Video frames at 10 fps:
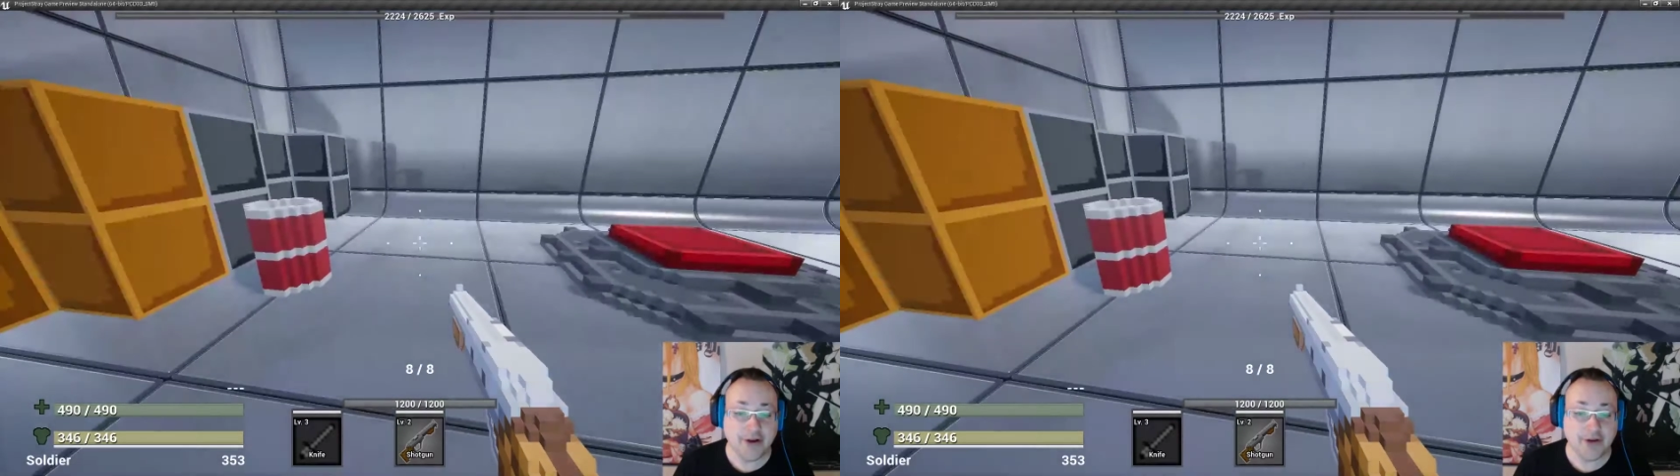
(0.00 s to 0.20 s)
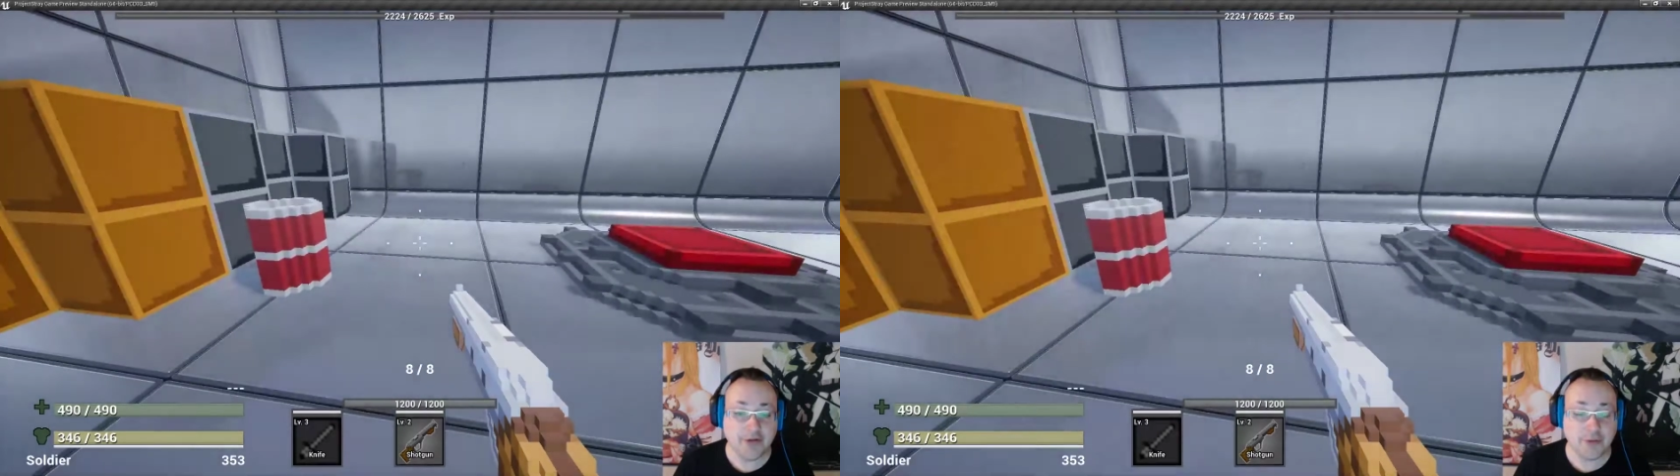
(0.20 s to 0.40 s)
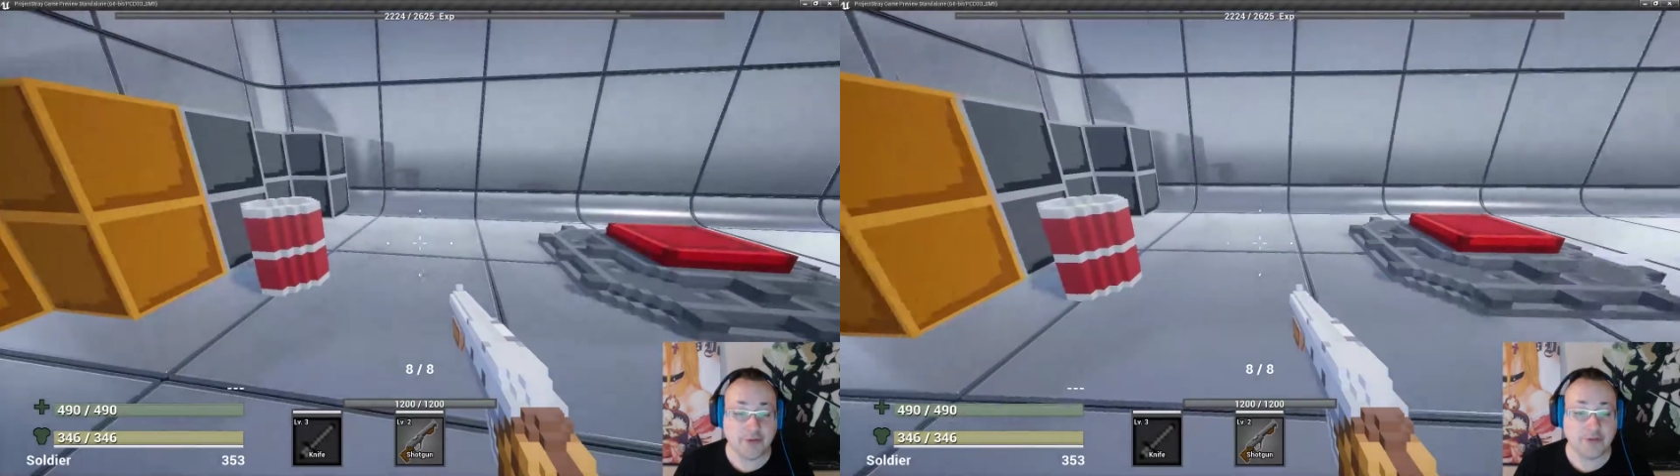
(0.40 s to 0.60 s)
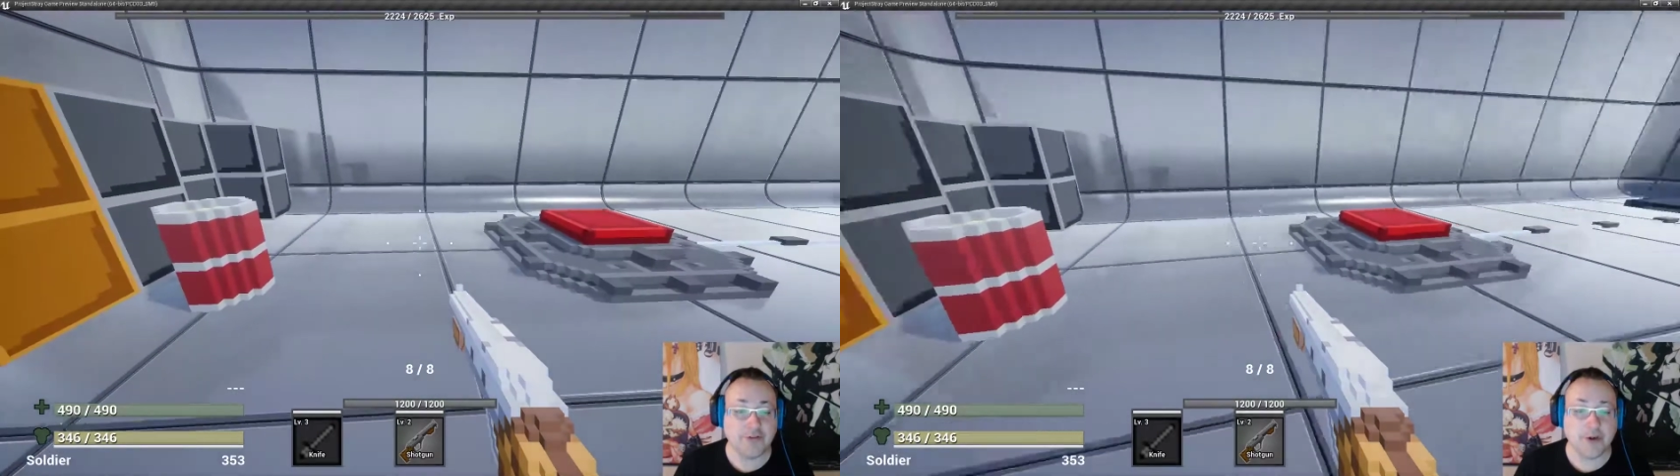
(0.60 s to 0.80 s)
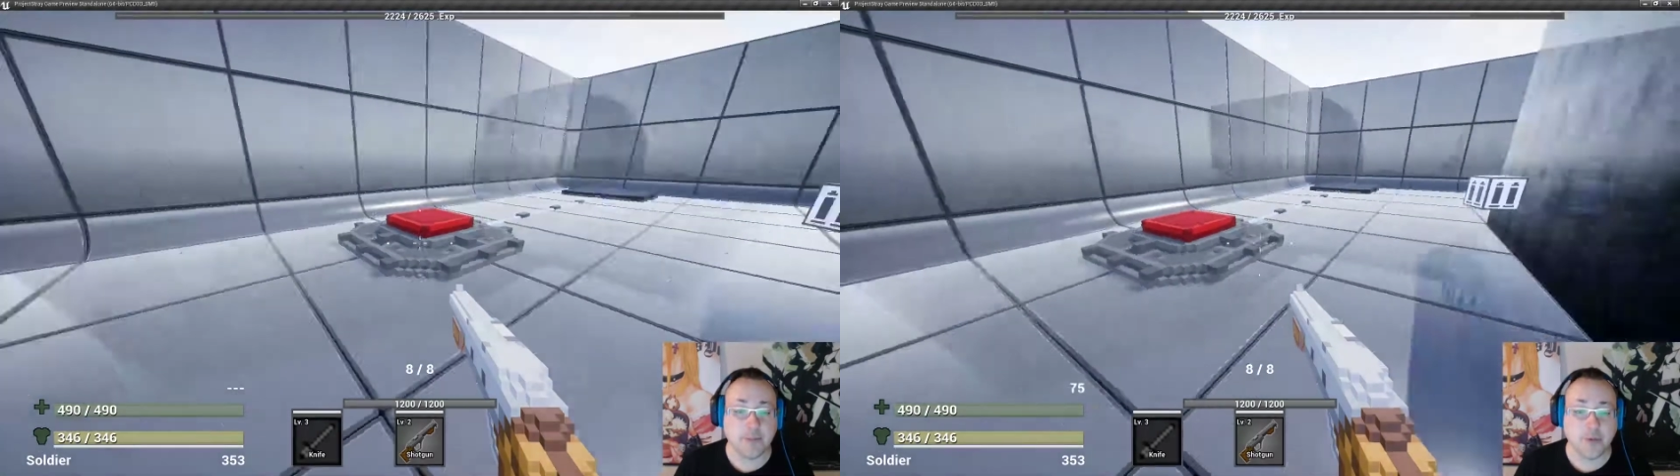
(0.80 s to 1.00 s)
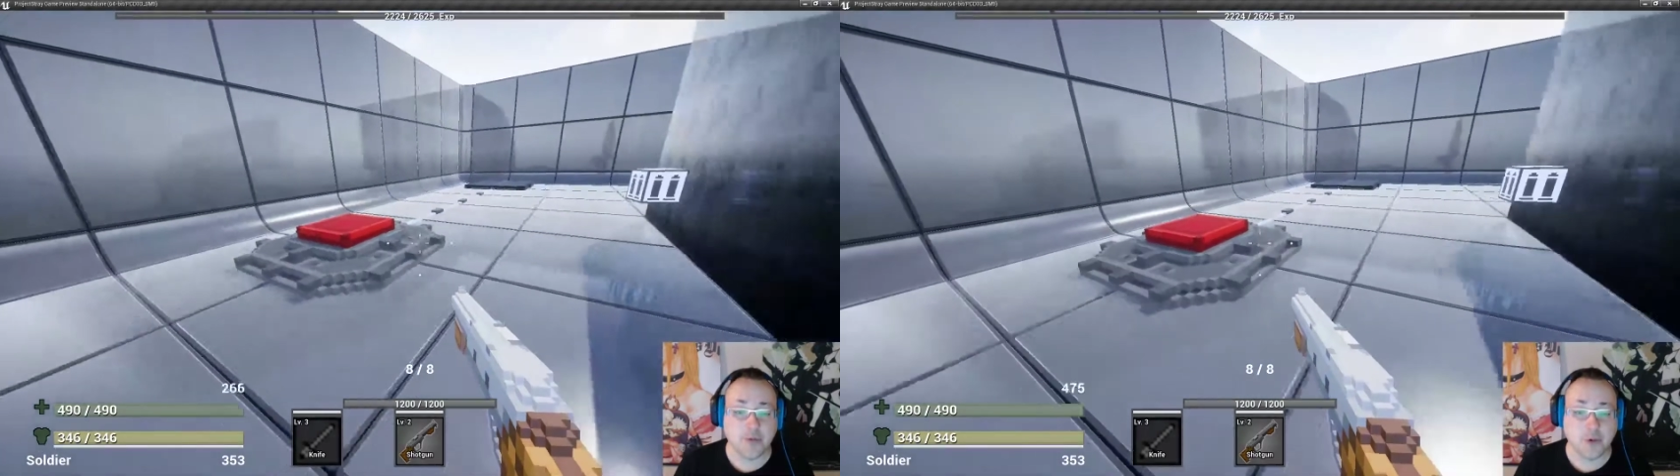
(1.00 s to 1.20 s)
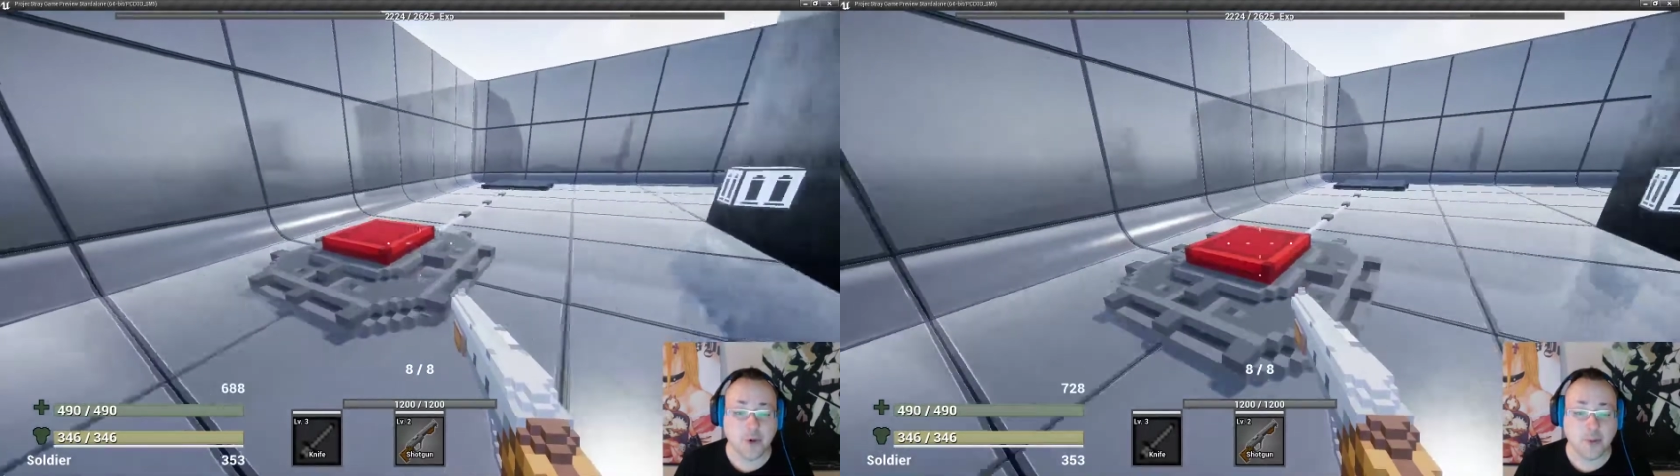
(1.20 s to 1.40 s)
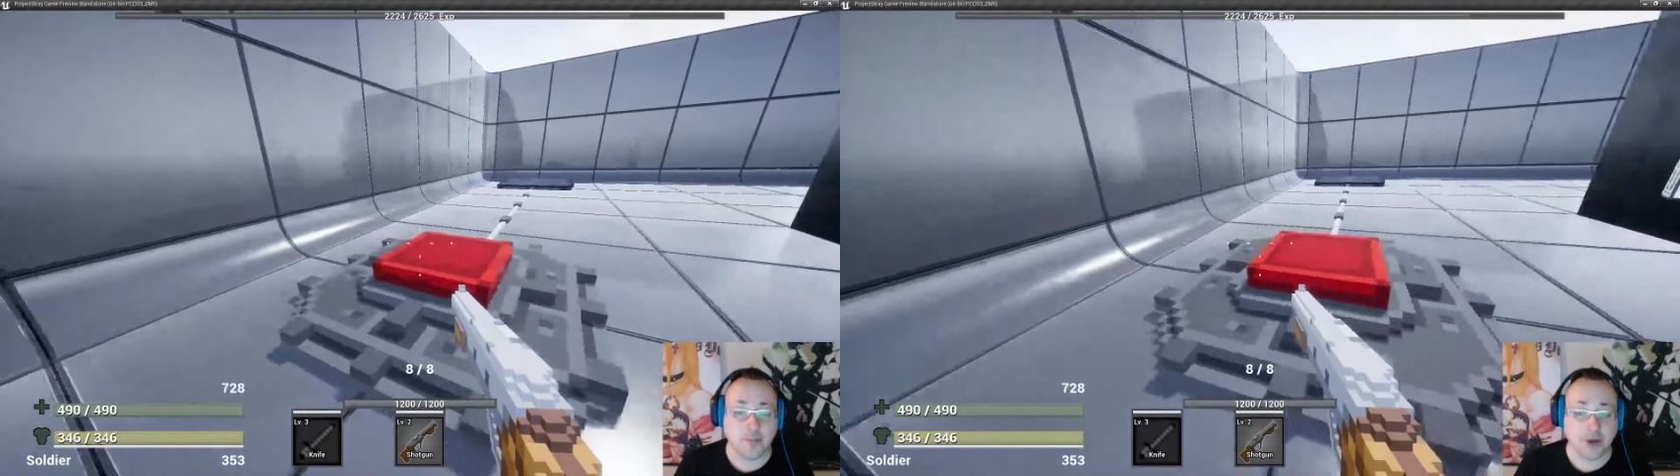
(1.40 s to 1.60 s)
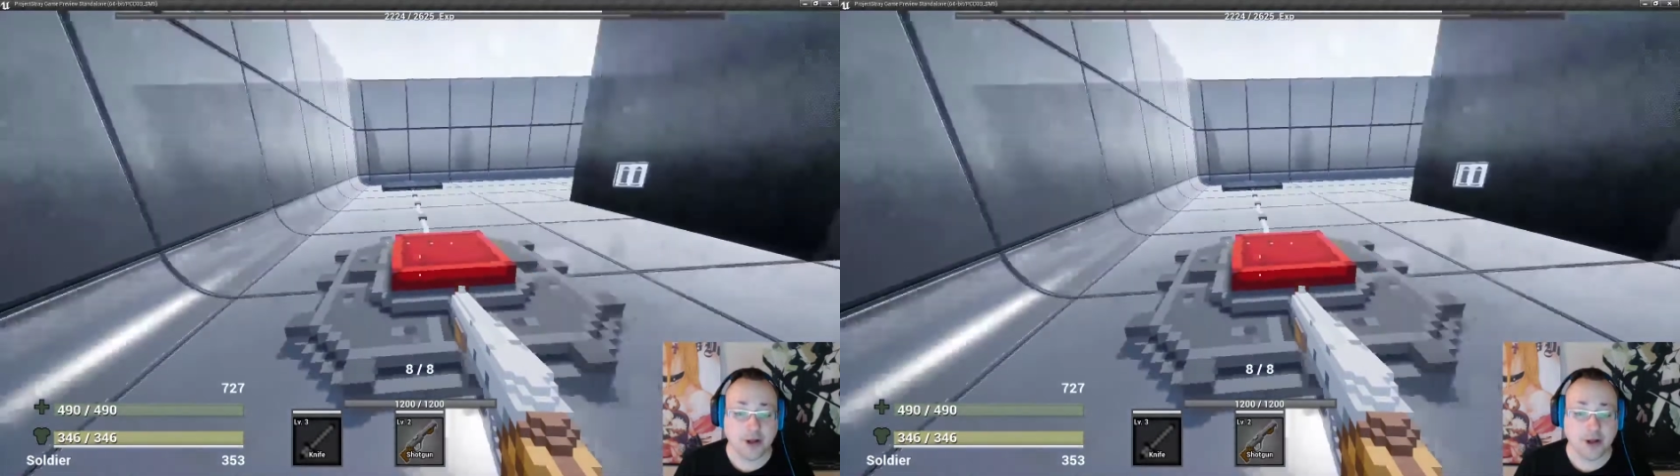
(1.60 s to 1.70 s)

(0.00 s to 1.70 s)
in sort of its demo form